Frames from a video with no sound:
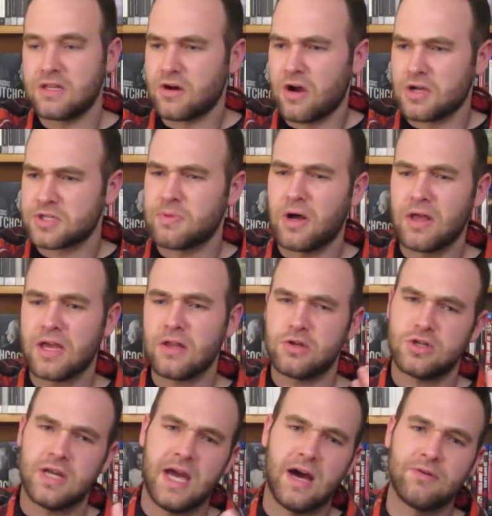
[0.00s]
They're all small English
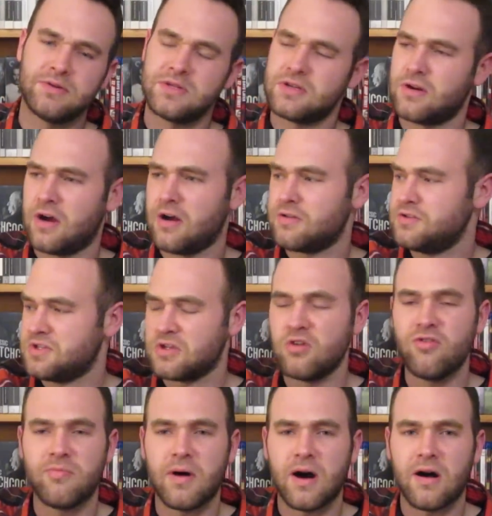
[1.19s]
towns. They're all just
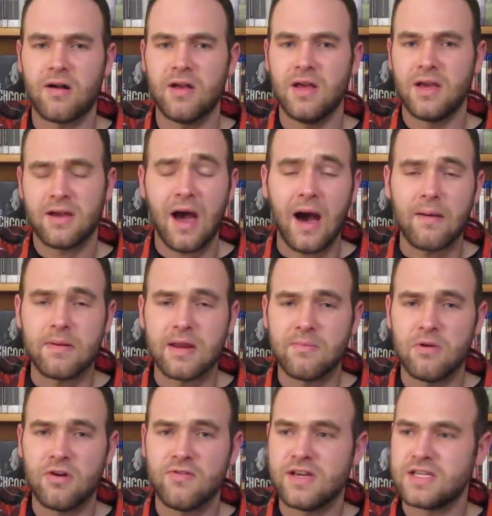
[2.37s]
goofball comedy
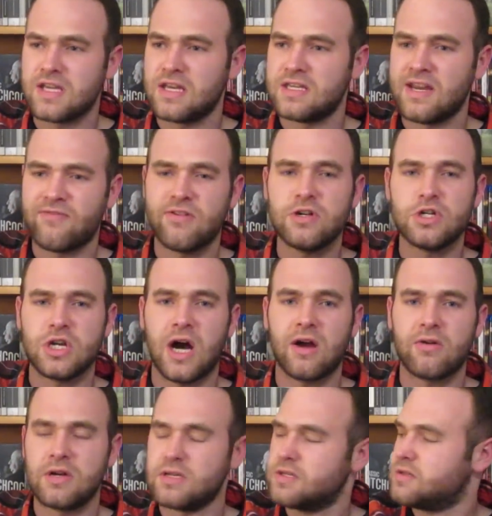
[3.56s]
movies in different genres.